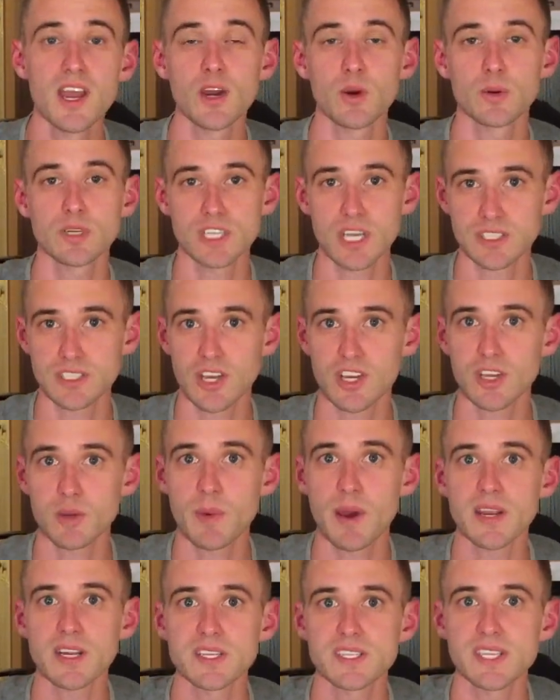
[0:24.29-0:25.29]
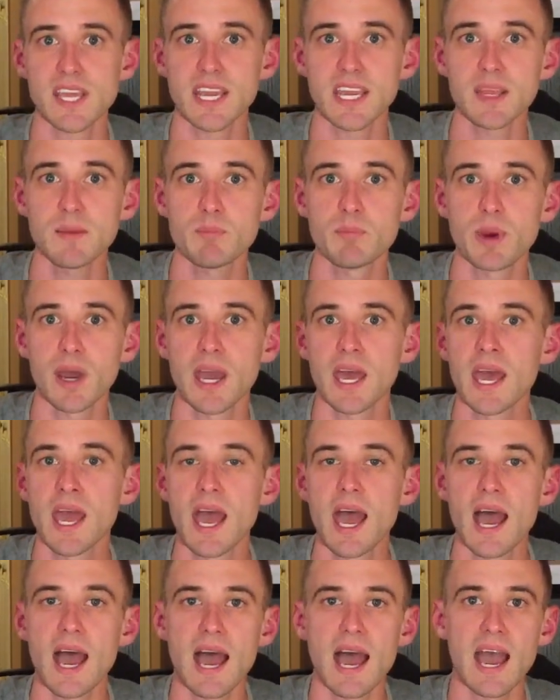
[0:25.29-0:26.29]
which I'll tell you about in a second, but
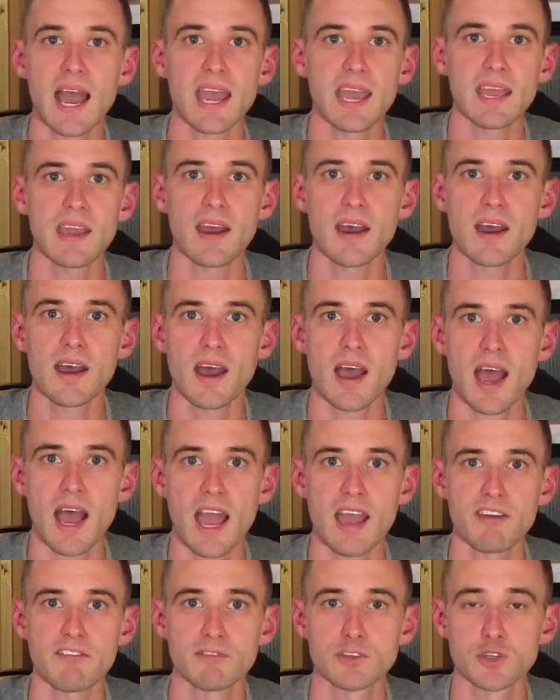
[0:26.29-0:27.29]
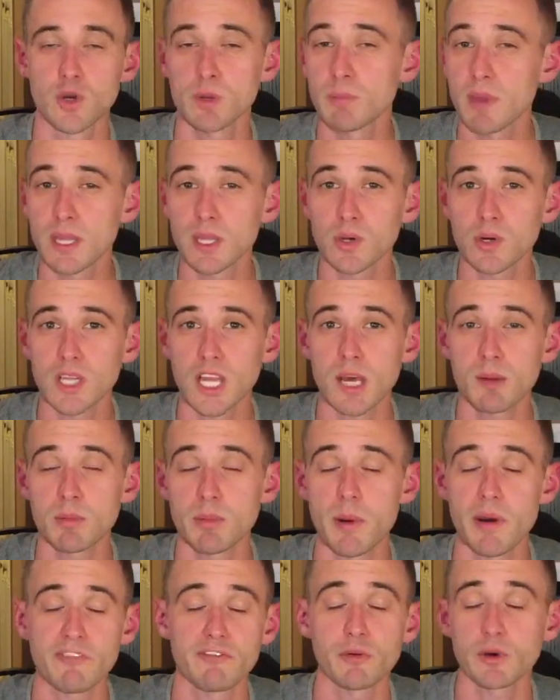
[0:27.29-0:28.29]
I've joined Menlo Club
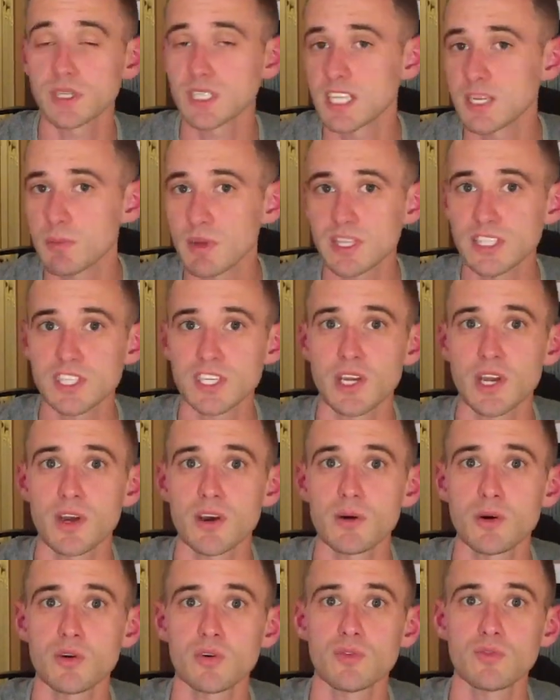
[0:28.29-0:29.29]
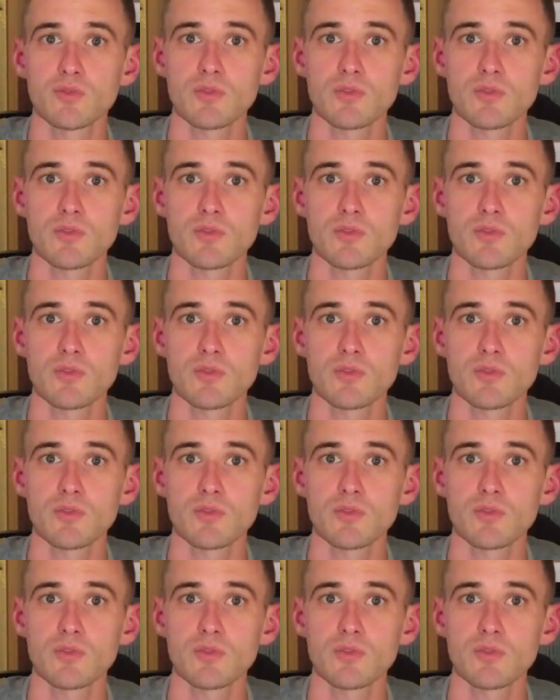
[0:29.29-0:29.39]
about 14 months ago,